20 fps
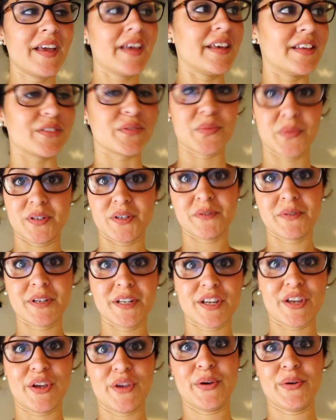It's
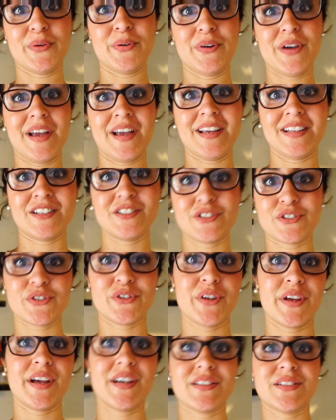really cute and I'll show
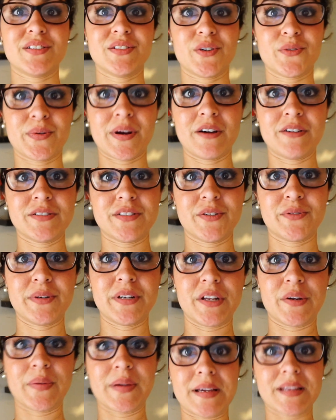you guys around it
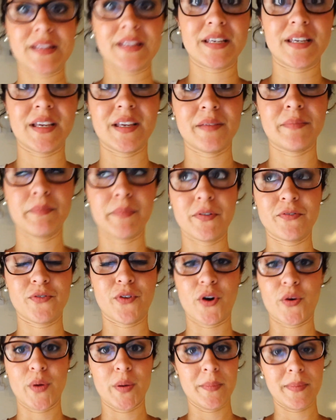really quickly
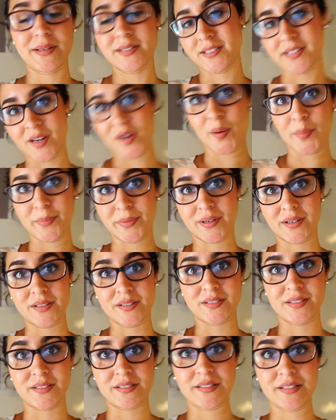before we mess it up
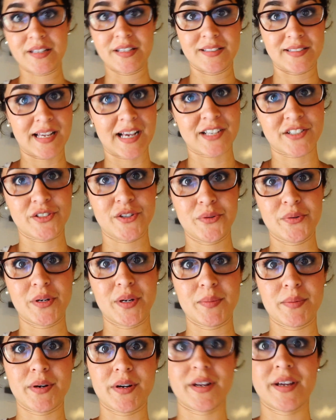because it's actually
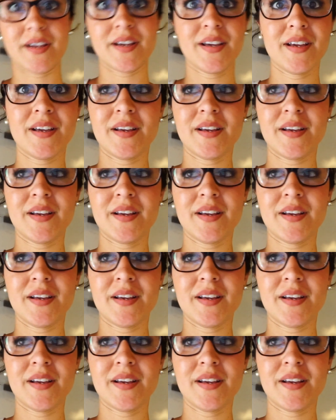really pretty.